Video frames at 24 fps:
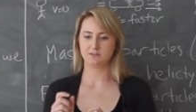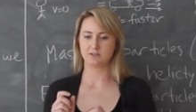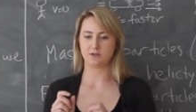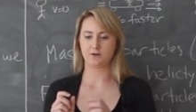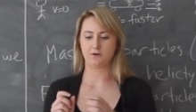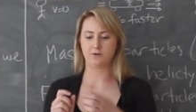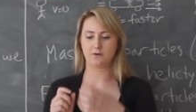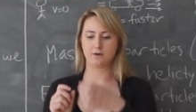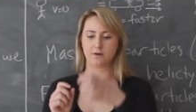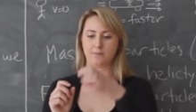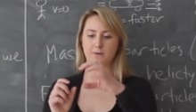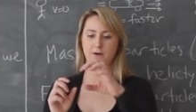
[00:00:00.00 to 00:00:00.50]

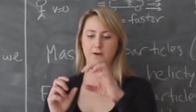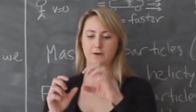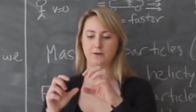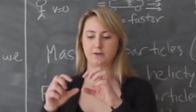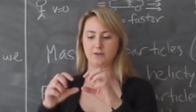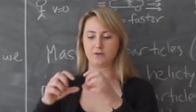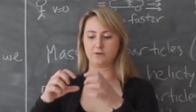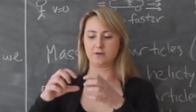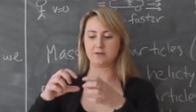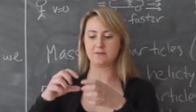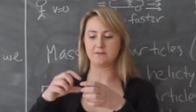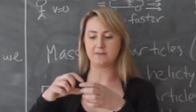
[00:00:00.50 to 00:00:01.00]
so a
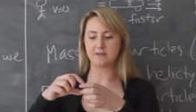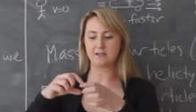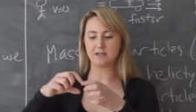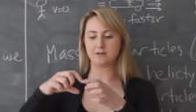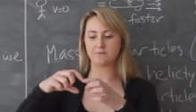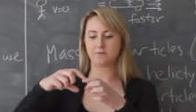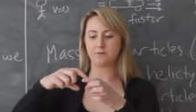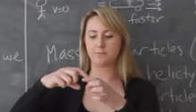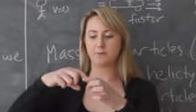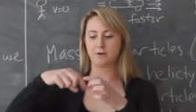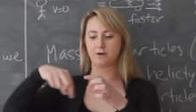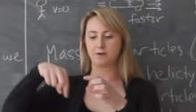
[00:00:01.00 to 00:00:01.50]
part, you can
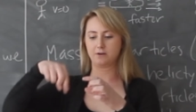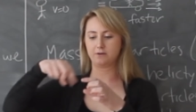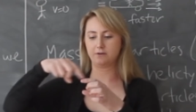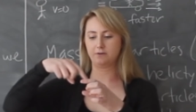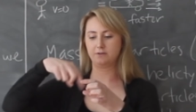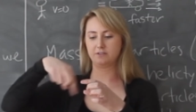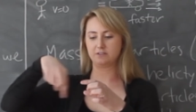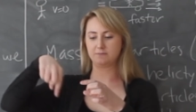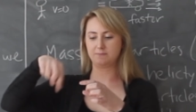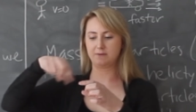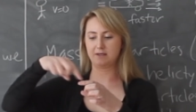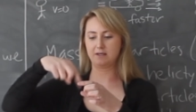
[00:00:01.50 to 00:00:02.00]
think of a
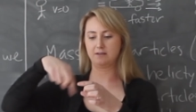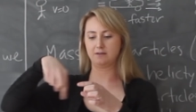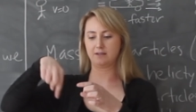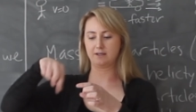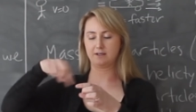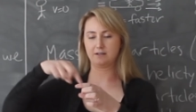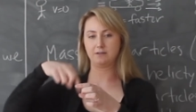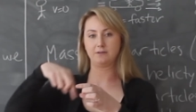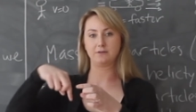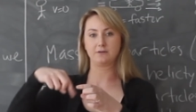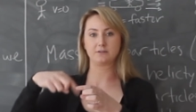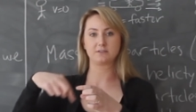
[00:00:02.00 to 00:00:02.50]
particle as being
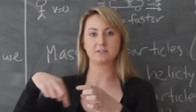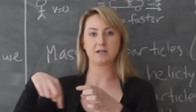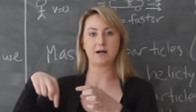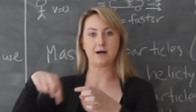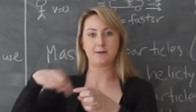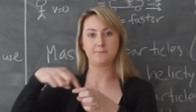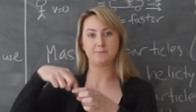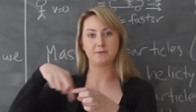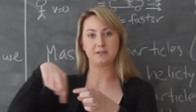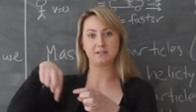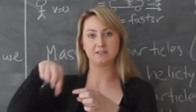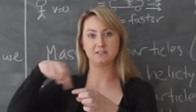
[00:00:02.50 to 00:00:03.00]
like a little
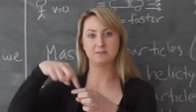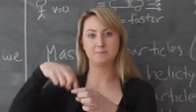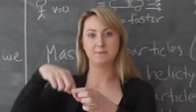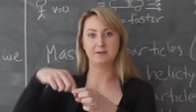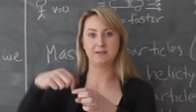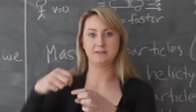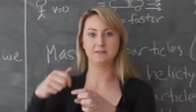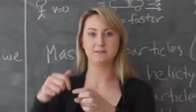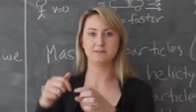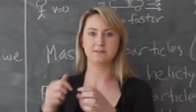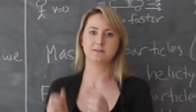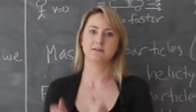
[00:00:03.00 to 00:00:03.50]
top that
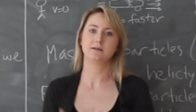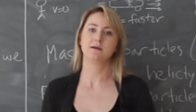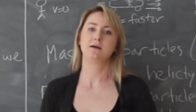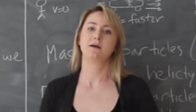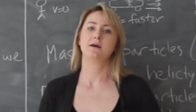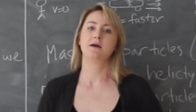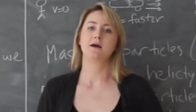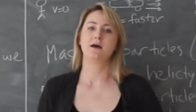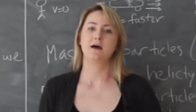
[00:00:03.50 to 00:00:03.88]
spins.